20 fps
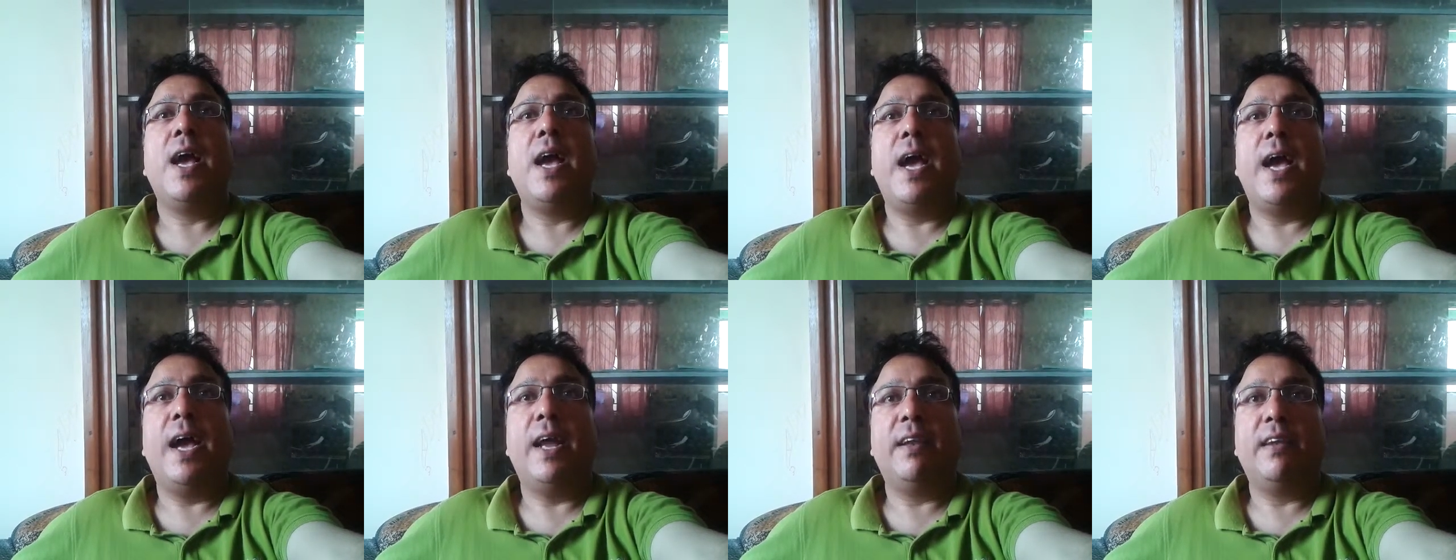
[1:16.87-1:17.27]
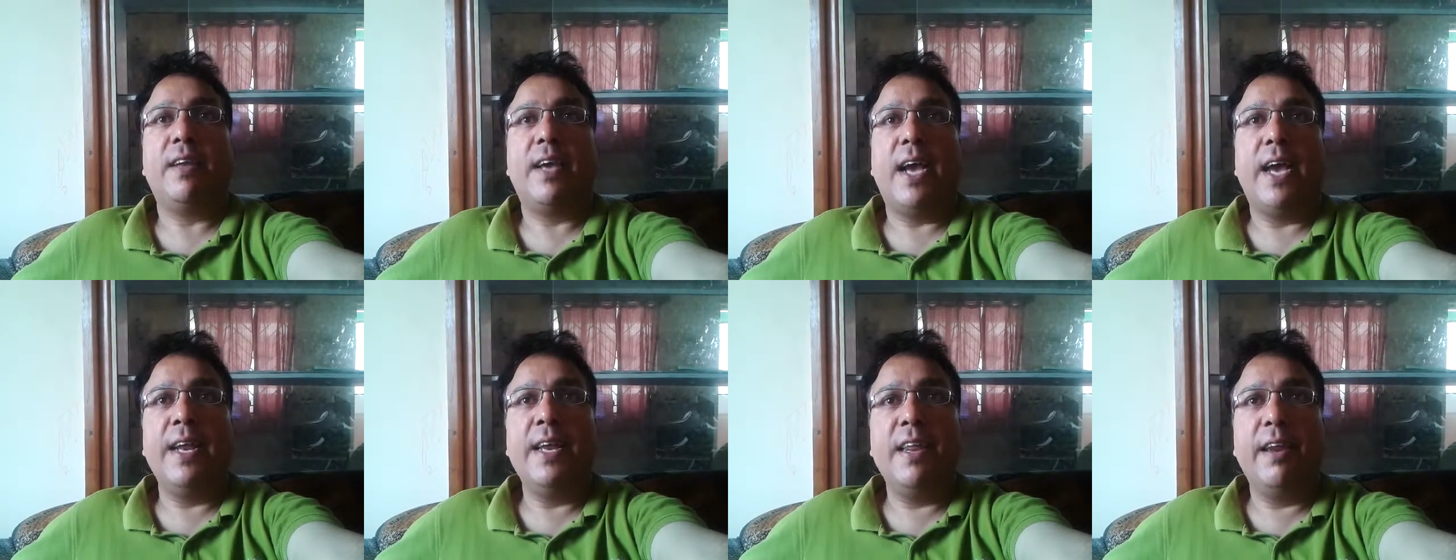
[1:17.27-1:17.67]
at
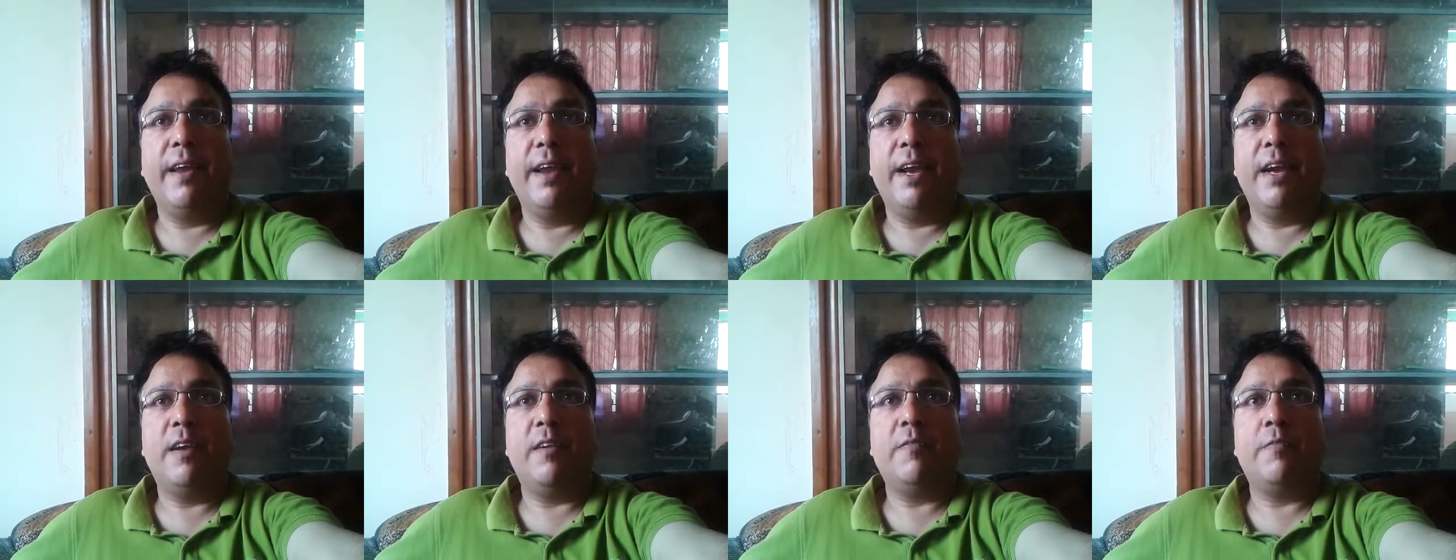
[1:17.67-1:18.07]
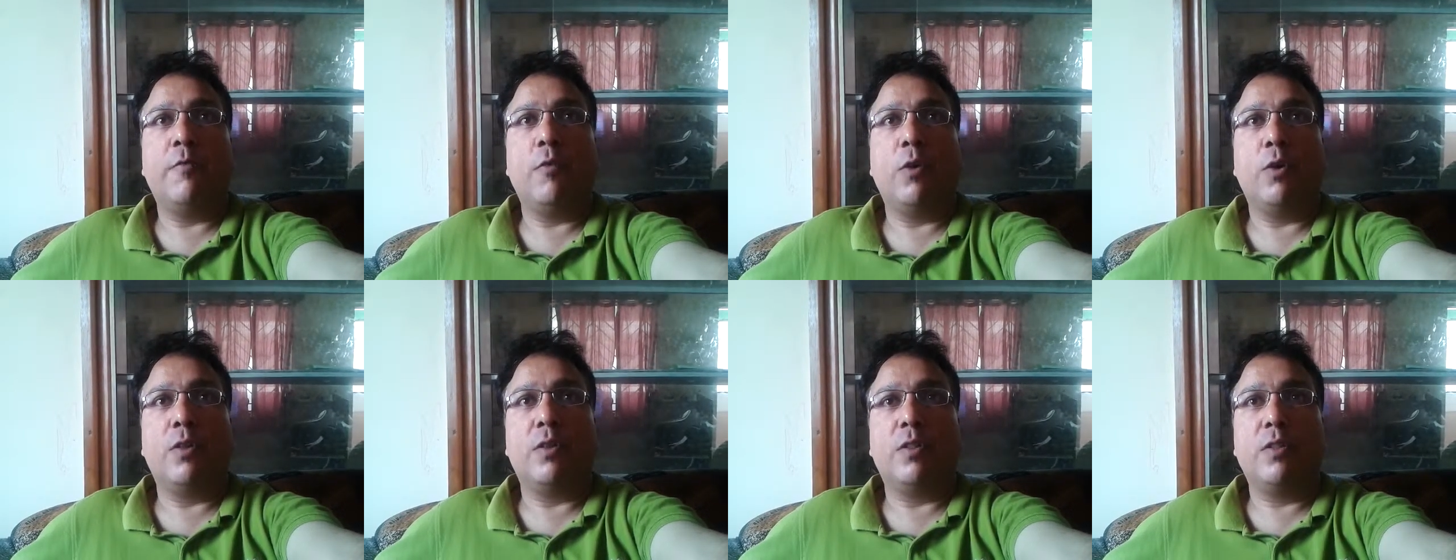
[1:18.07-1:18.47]
any rate
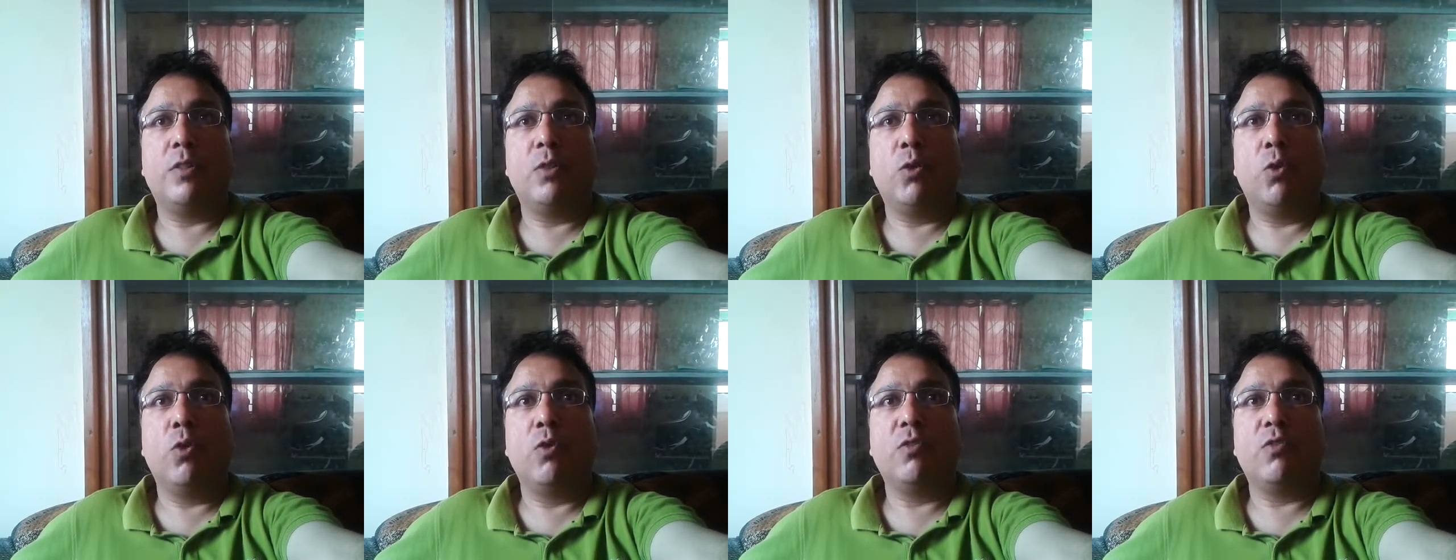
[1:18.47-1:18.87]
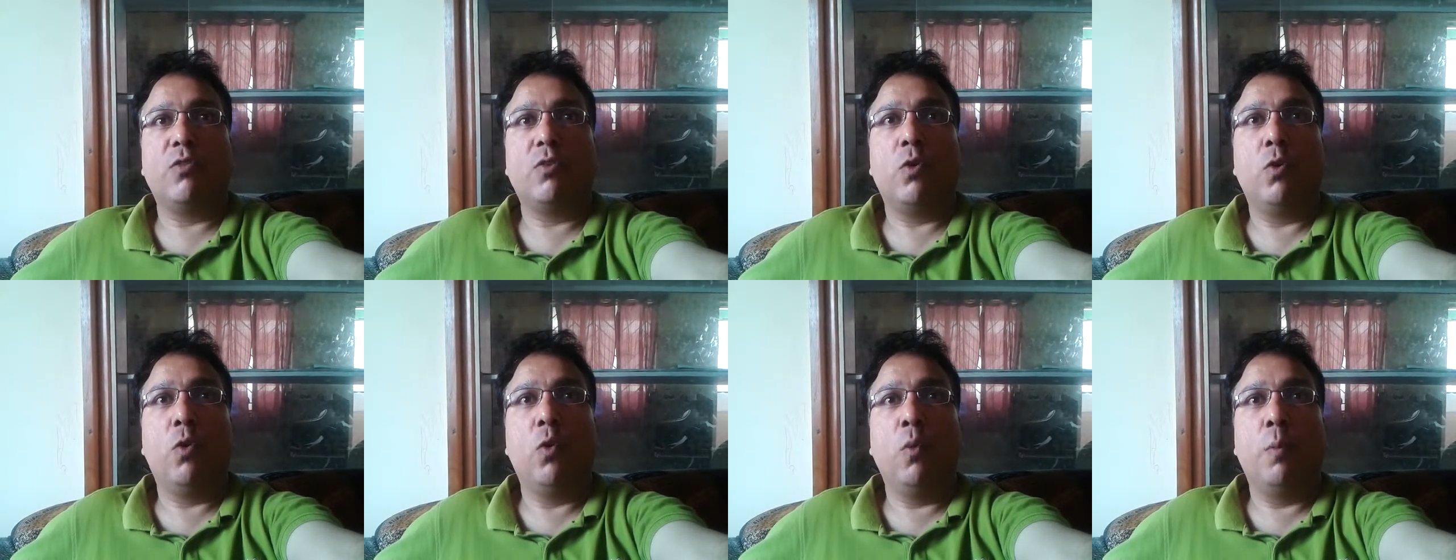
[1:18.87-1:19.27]
for
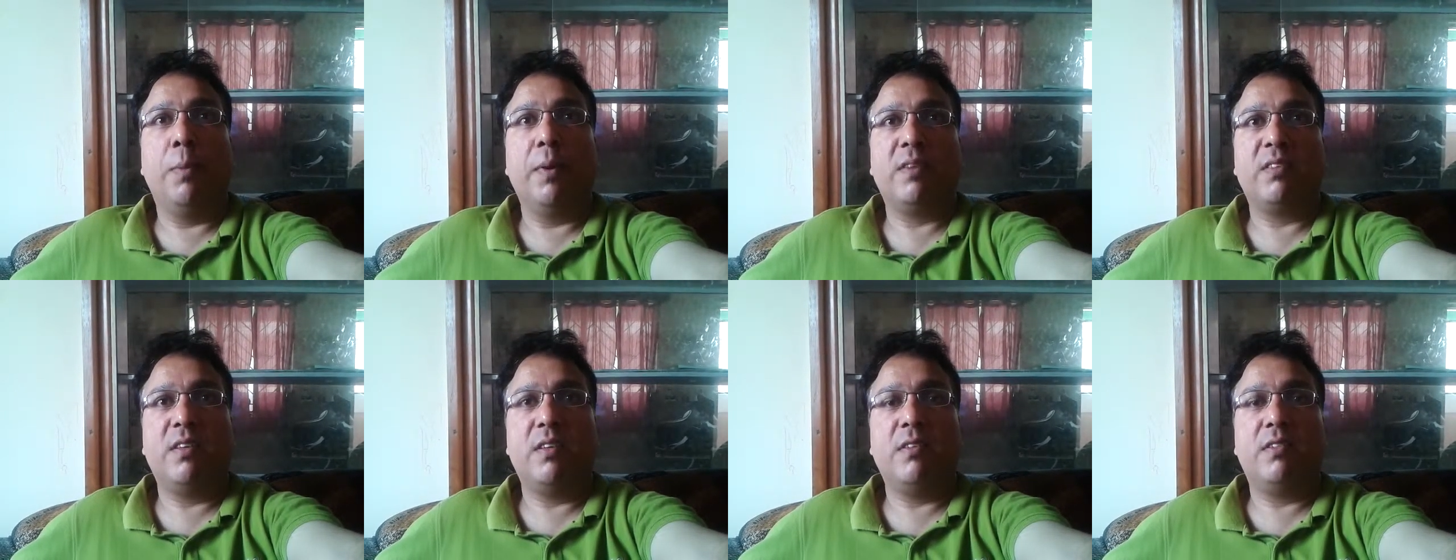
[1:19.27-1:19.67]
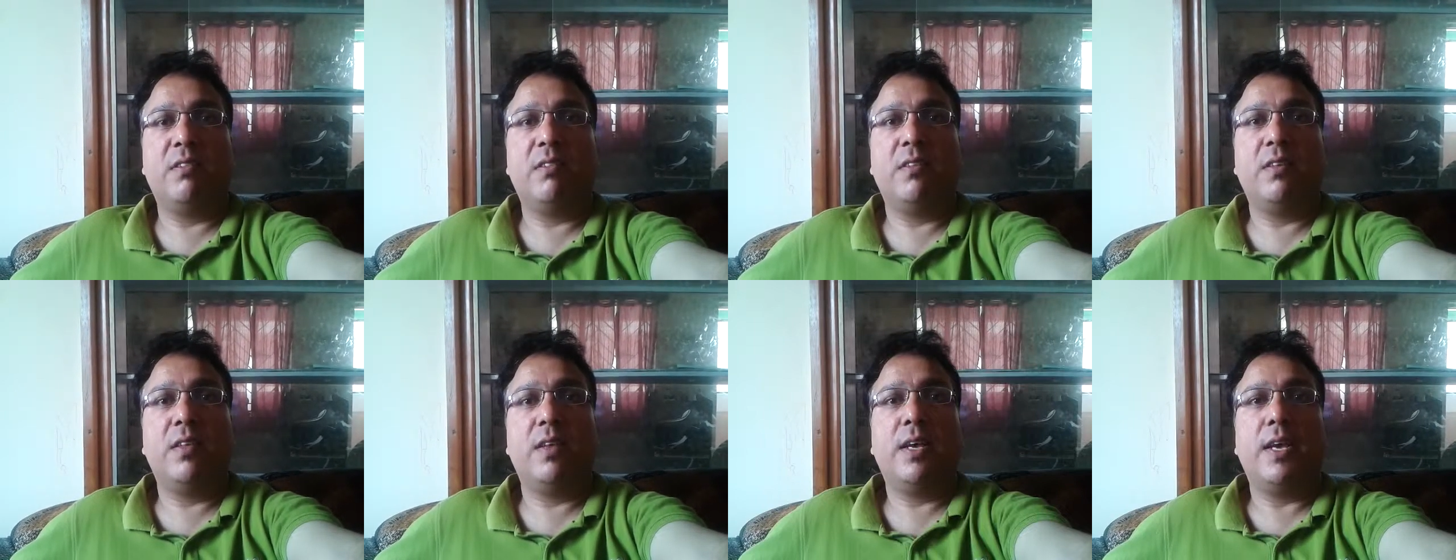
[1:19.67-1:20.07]
those who
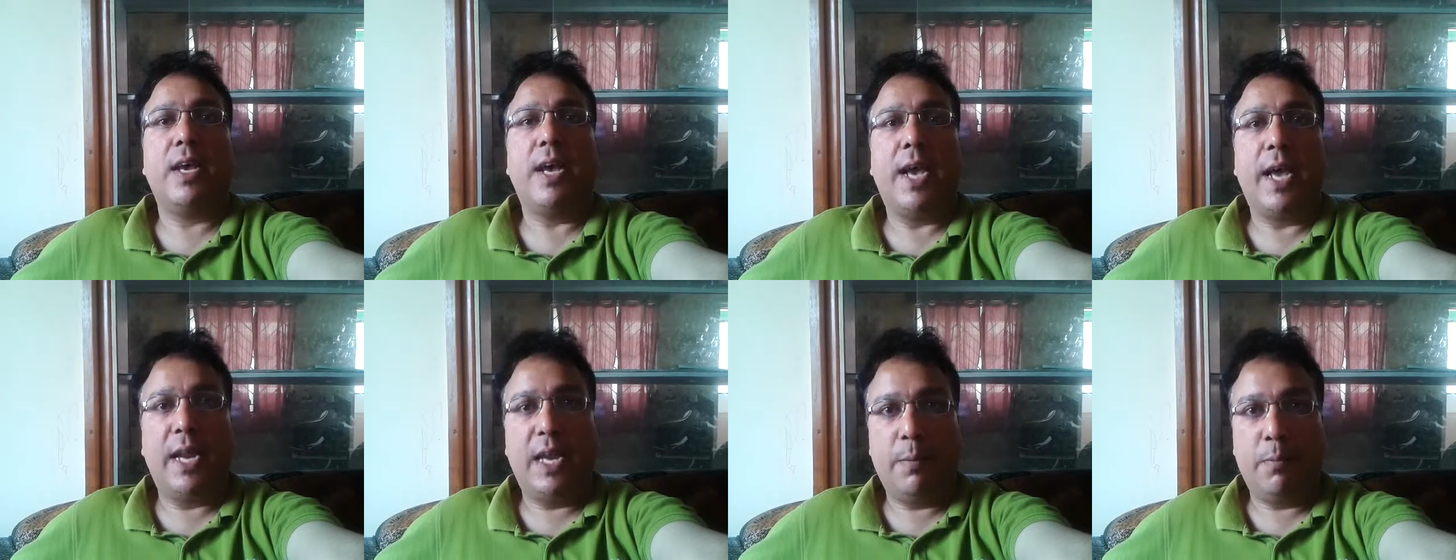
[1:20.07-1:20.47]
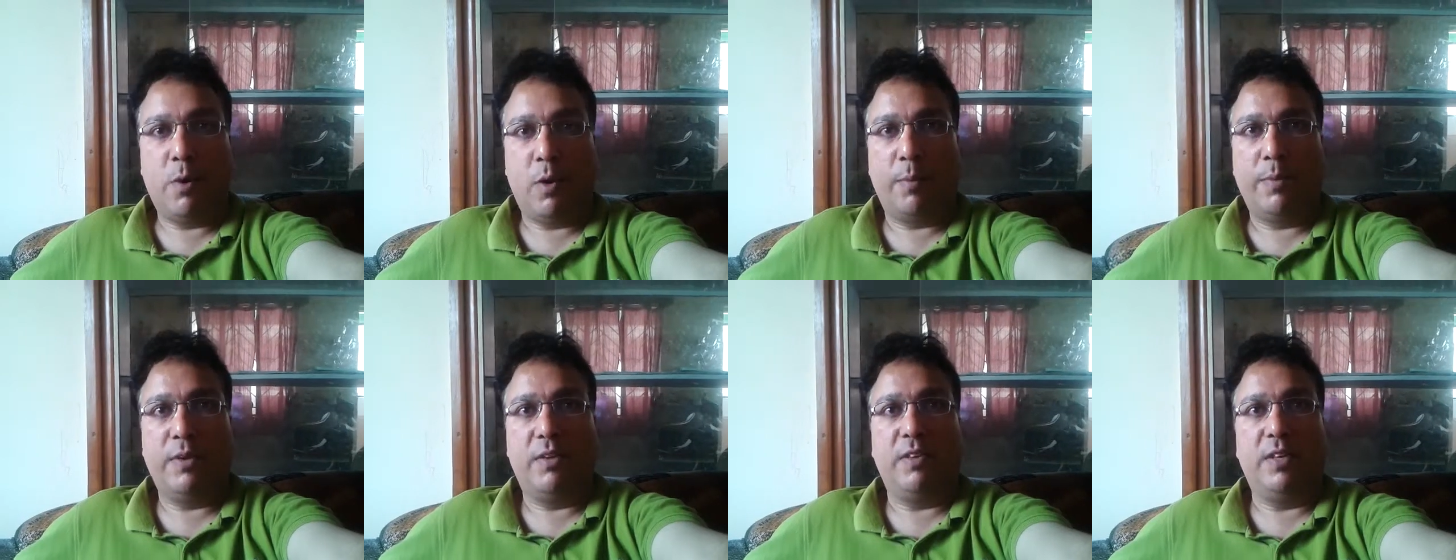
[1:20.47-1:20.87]
possess any
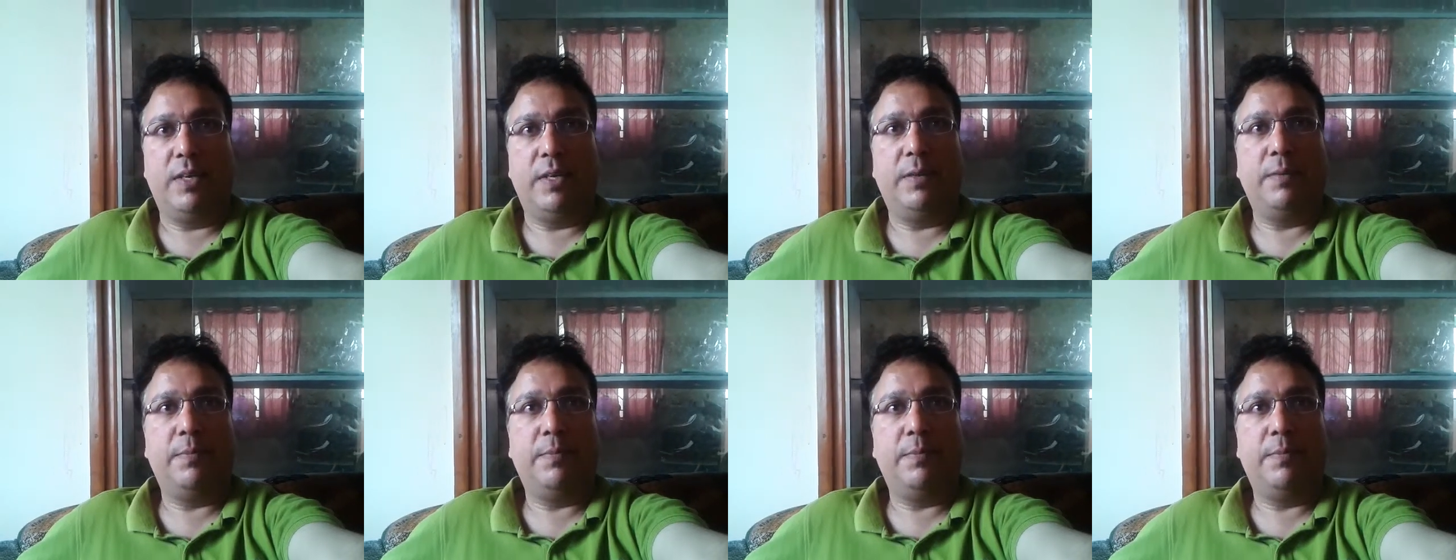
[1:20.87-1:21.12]
property.